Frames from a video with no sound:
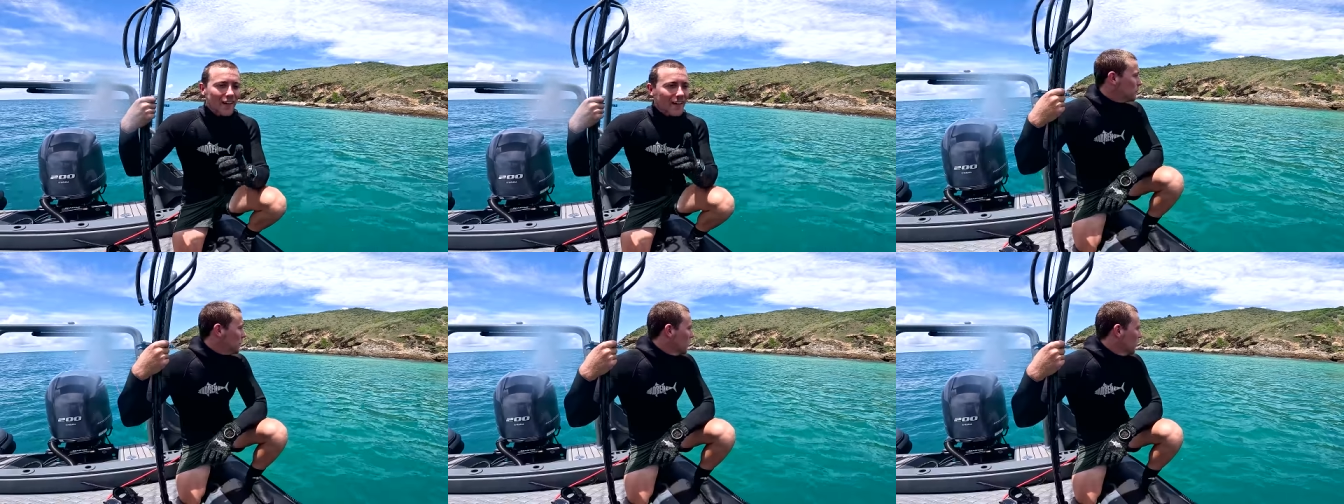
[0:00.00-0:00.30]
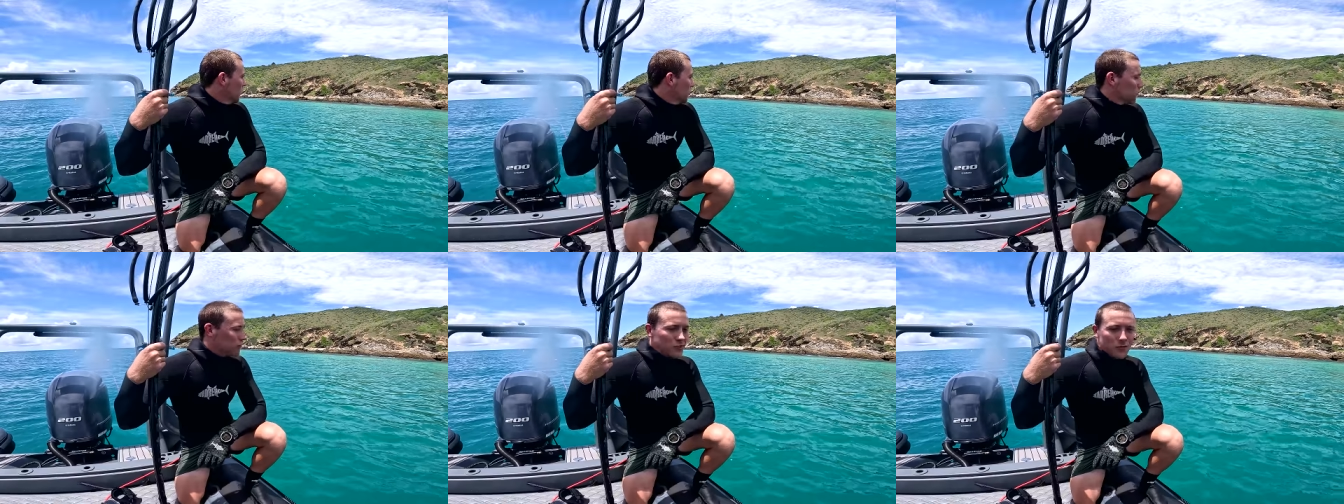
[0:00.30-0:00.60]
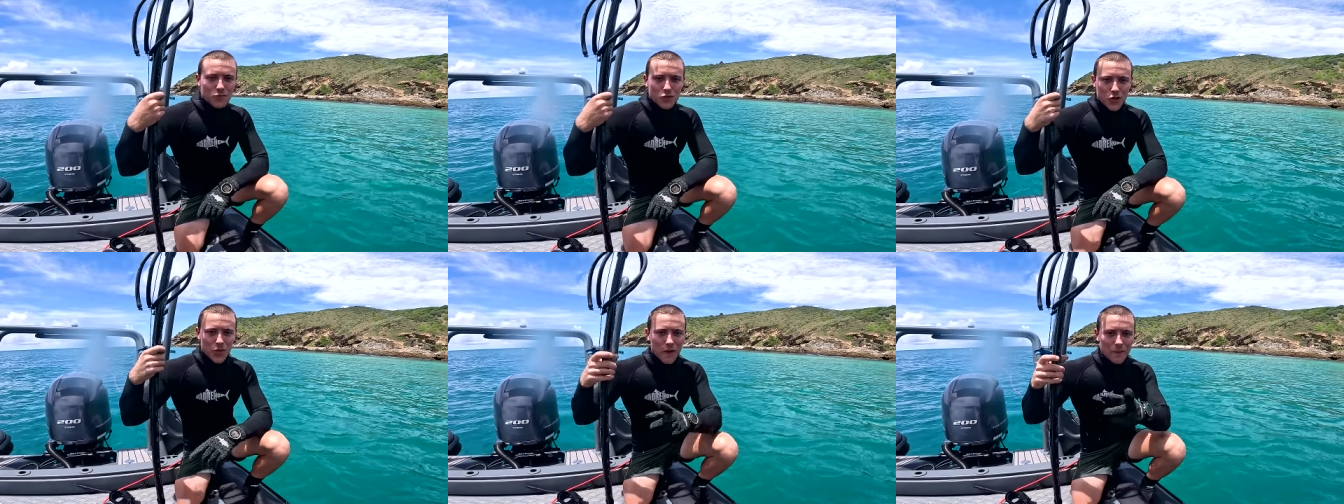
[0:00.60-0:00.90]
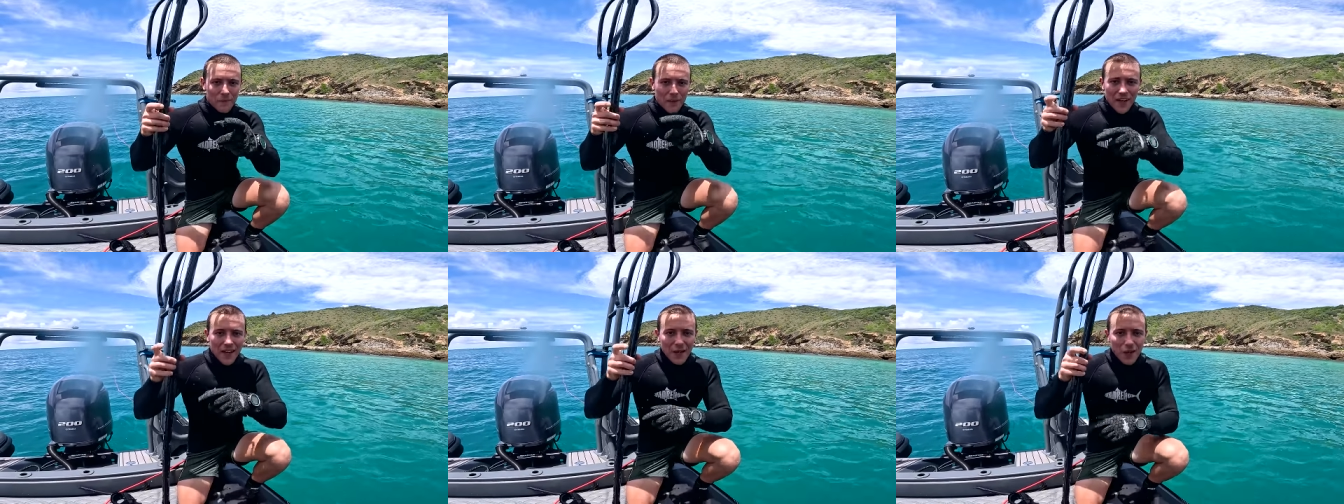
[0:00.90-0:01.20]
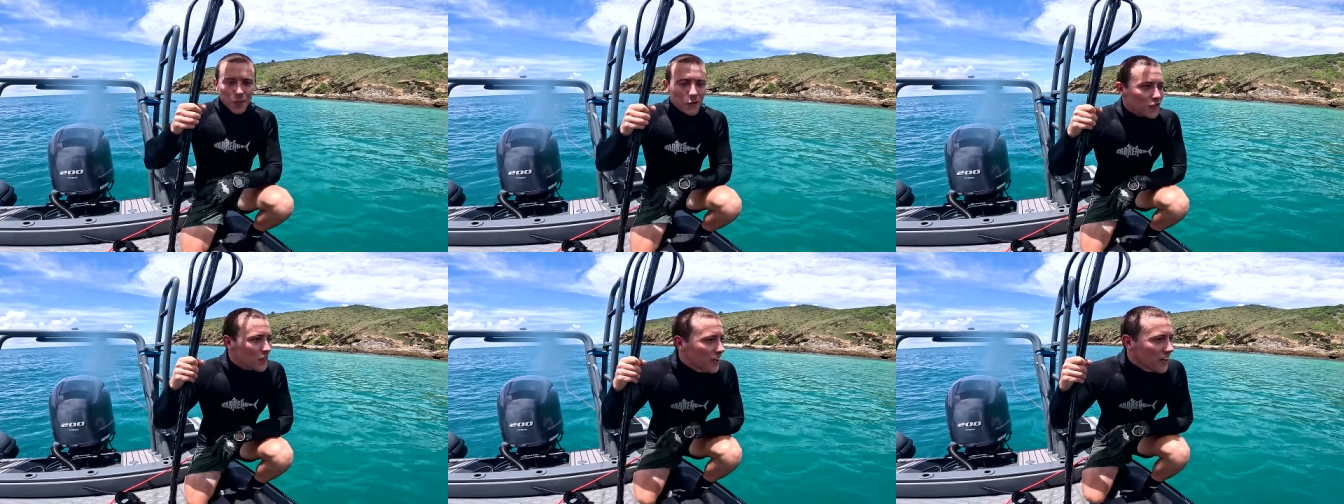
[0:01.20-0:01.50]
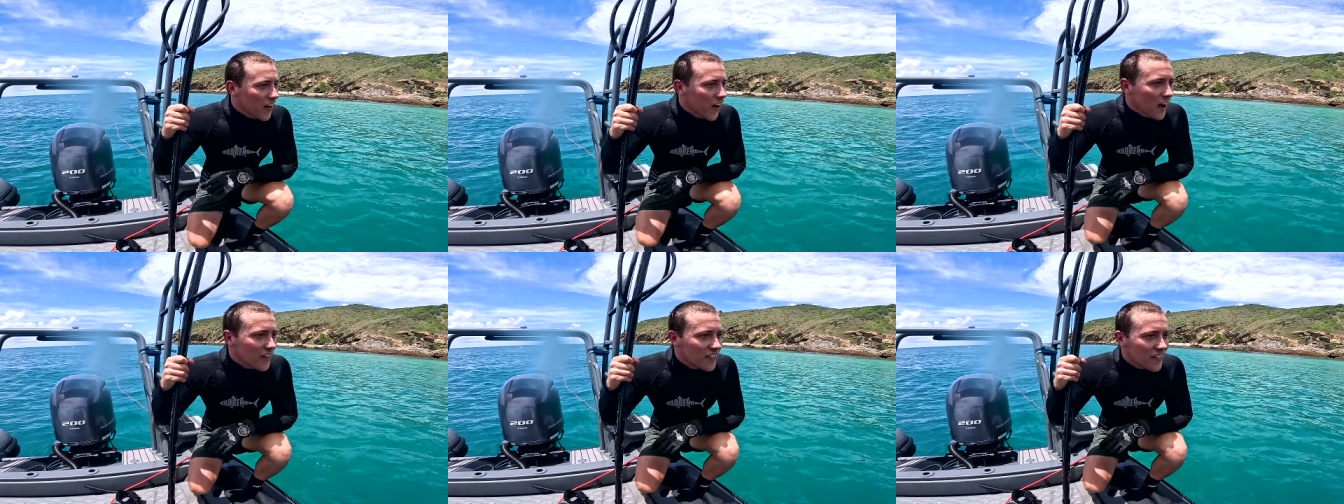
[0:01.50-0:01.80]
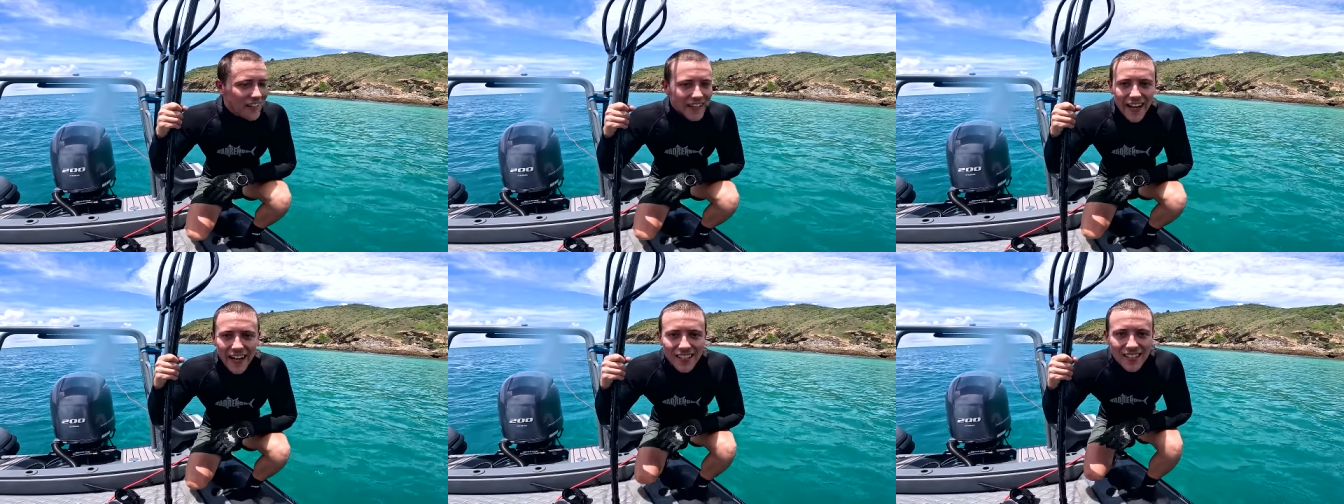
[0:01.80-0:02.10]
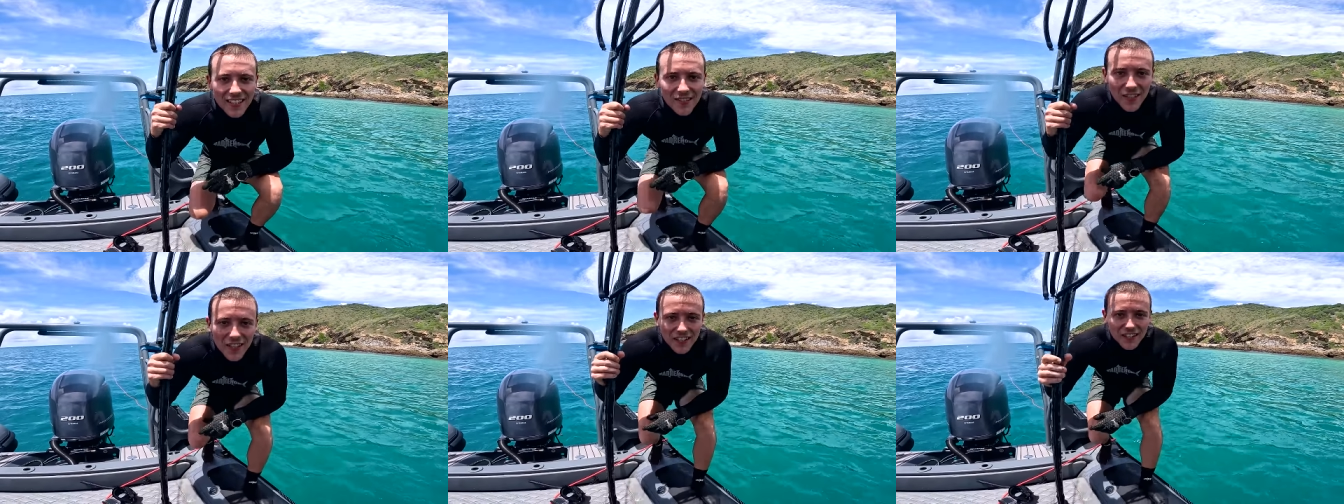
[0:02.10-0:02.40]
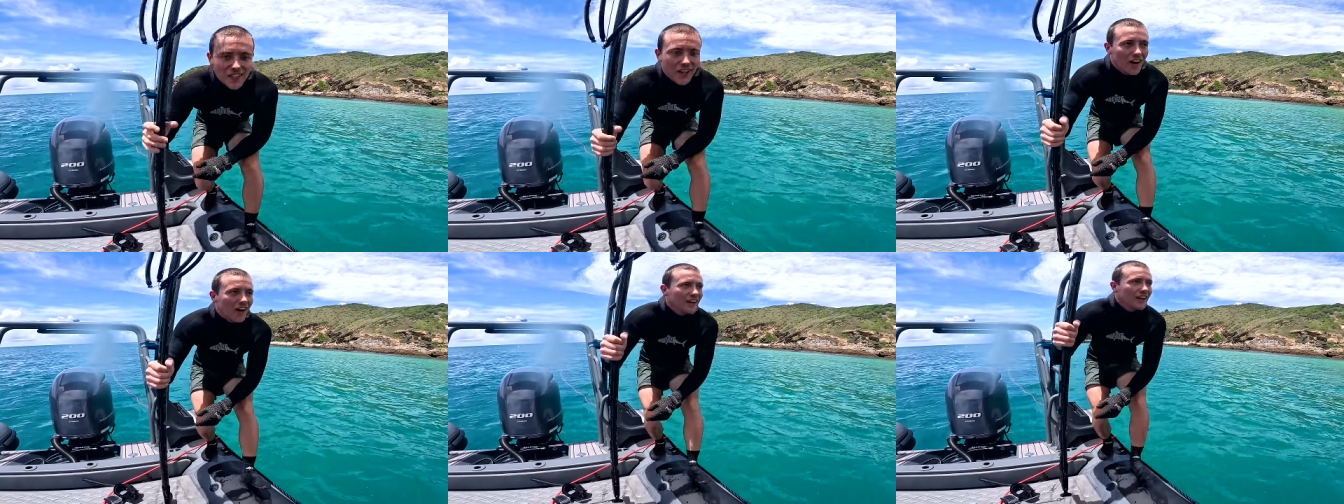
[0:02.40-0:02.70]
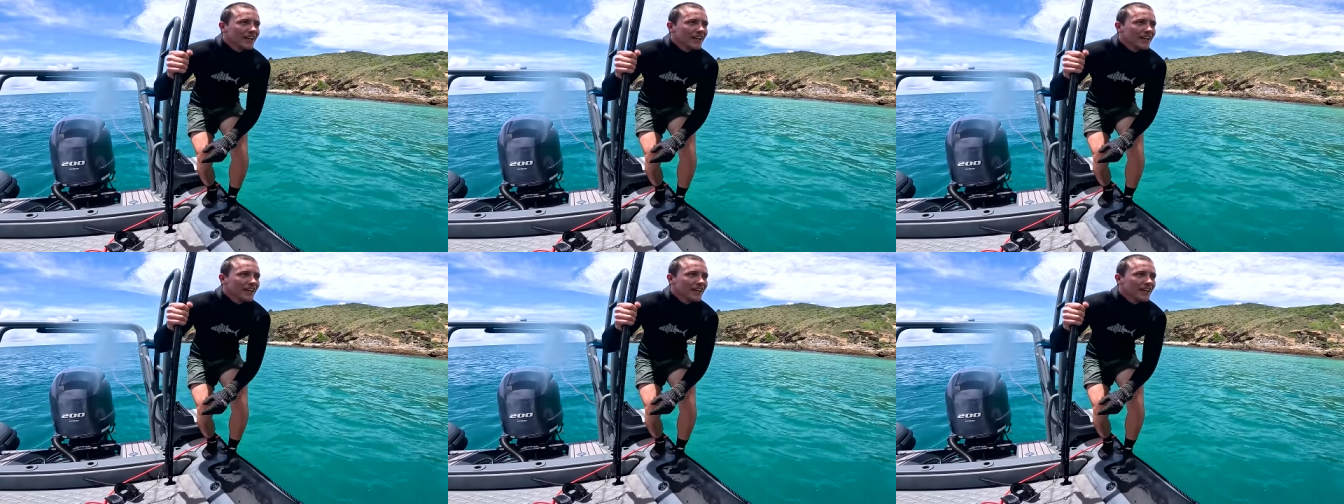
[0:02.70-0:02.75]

It's been an awesome trip. We'll see you guys in the next adventure.